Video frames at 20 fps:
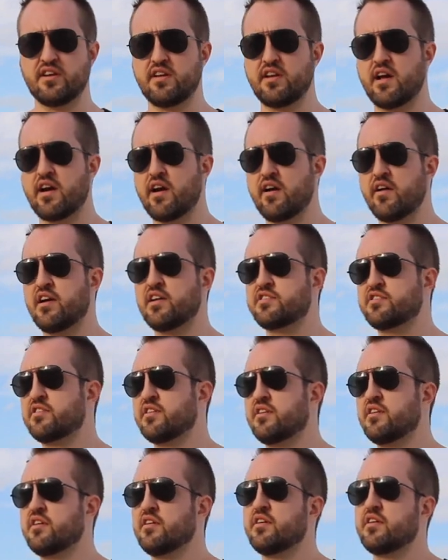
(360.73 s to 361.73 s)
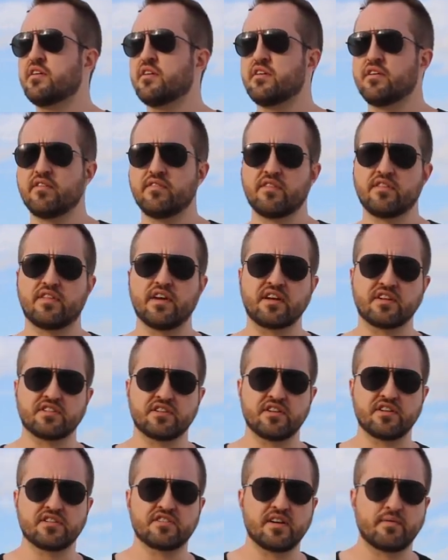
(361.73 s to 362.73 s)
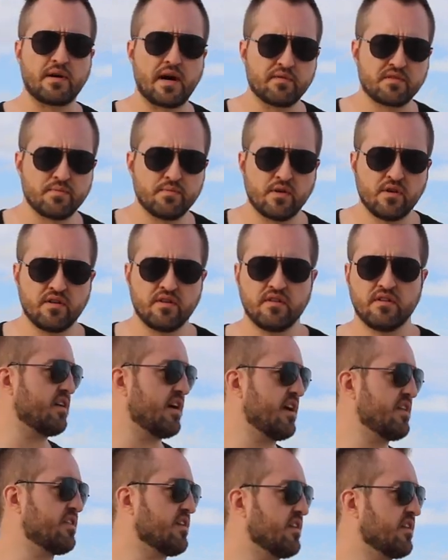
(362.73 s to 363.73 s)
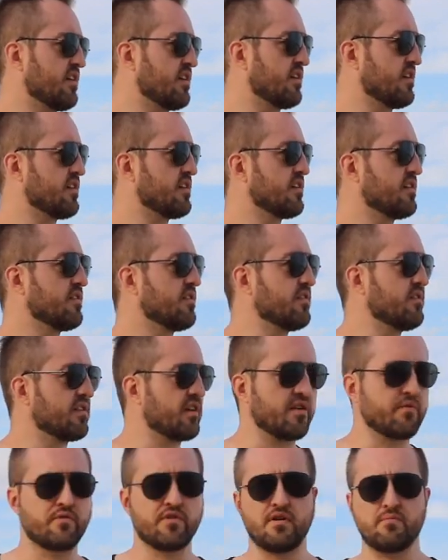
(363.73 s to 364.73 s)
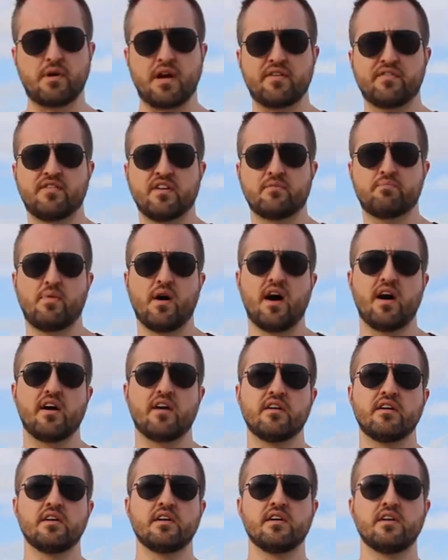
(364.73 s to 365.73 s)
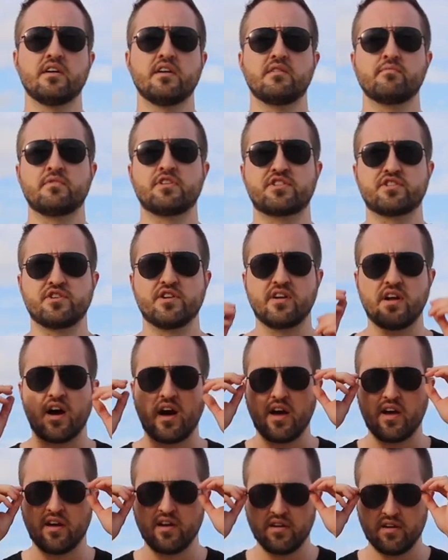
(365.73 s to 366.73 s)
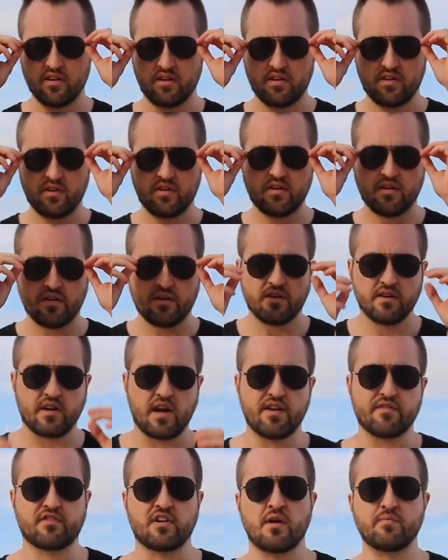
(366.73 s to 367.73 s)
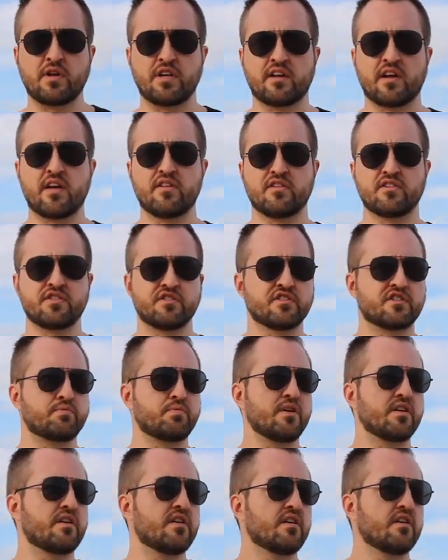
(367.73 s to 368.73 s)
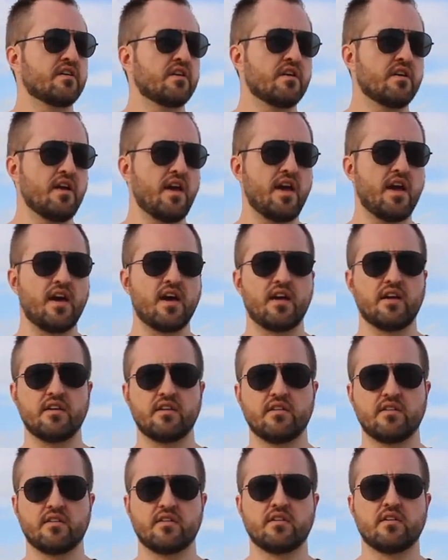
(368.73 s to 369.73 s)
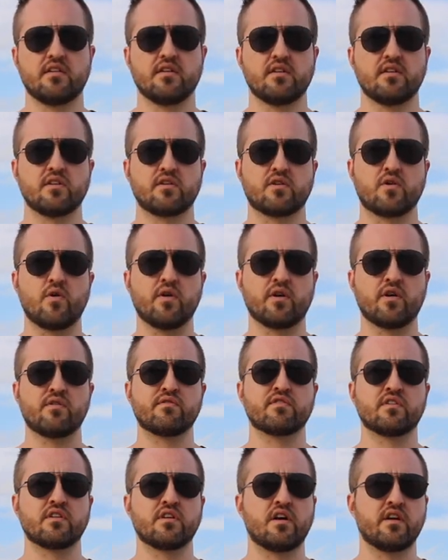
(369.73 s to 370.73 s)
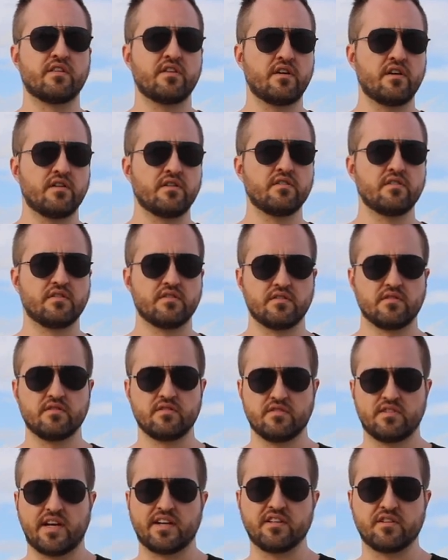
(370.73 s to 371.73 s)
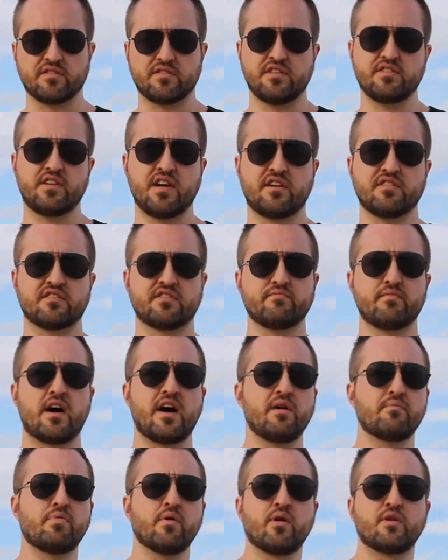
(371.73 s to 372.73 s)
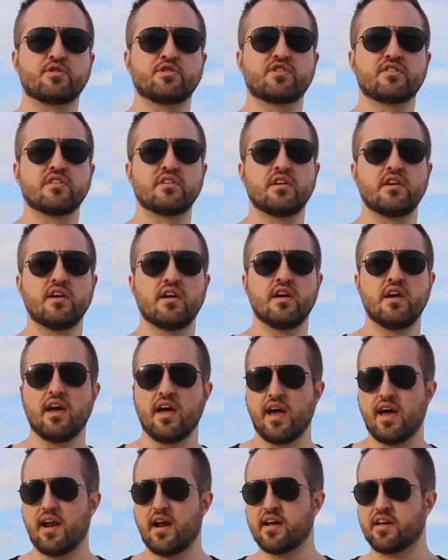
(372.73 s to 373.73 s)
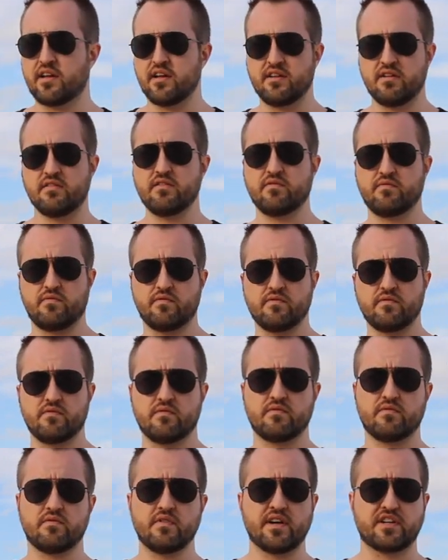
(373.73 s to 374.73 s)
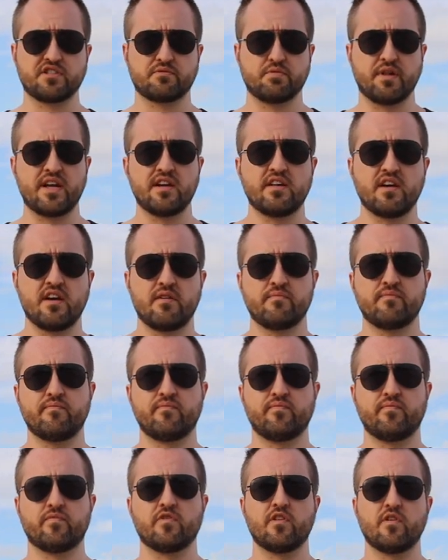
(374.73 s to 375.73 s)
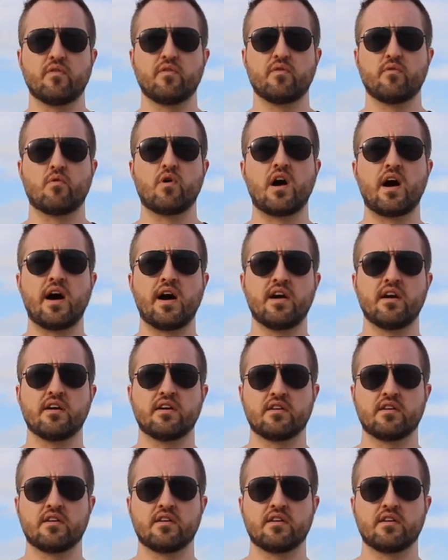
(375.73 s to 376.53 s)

inherent things that are suboptimal. I think could really benefit by Mystery and I kind of coming together, so to speak, and going over all the technical details of my approach. And I can explain to him why